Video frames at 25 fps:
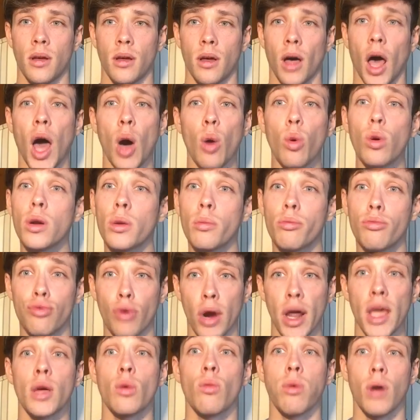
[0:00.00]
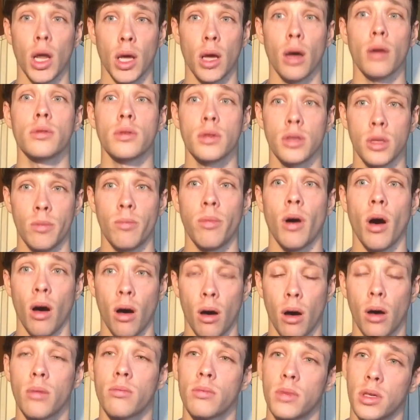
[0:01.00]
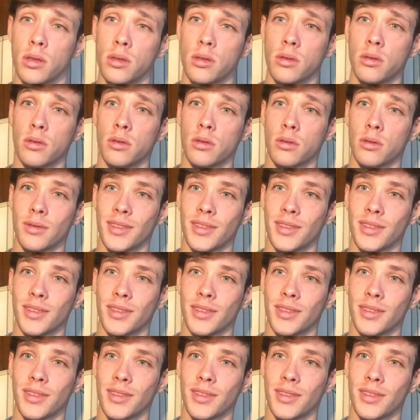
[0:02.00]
I want a break when I go to the Bahamas.